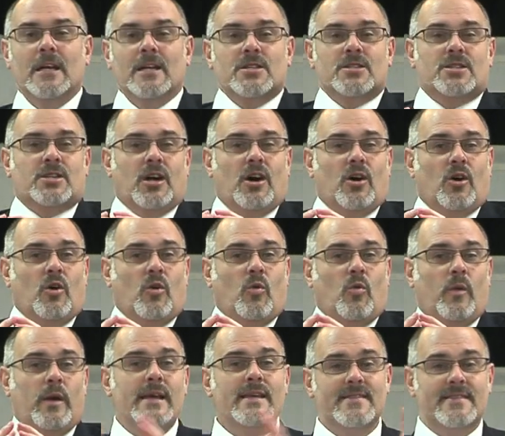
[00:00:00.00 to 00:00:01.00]
So
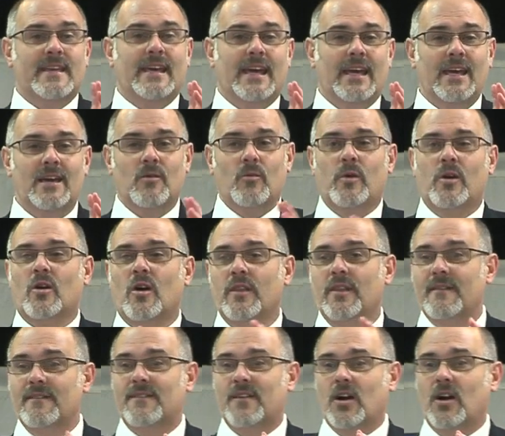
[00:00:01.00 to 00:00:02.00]
we think we're on
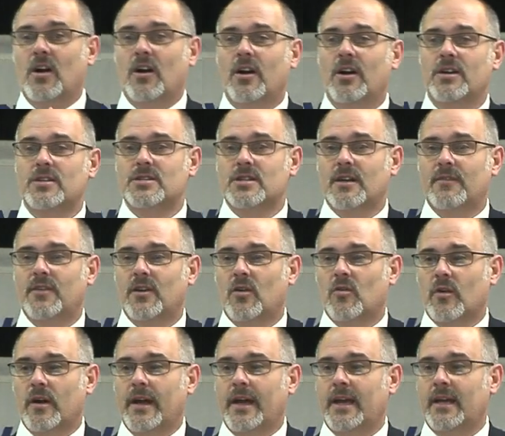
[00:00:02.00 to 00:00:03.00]
the verge of a
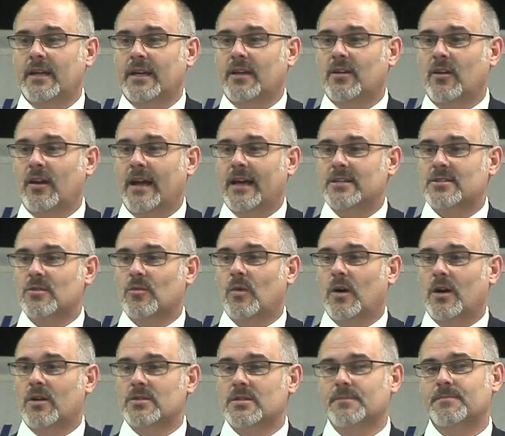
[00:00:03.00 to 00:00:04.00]
great international
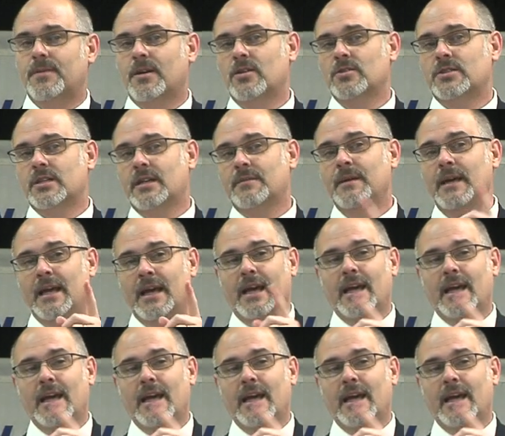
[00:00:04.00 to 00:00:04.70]
water symposium,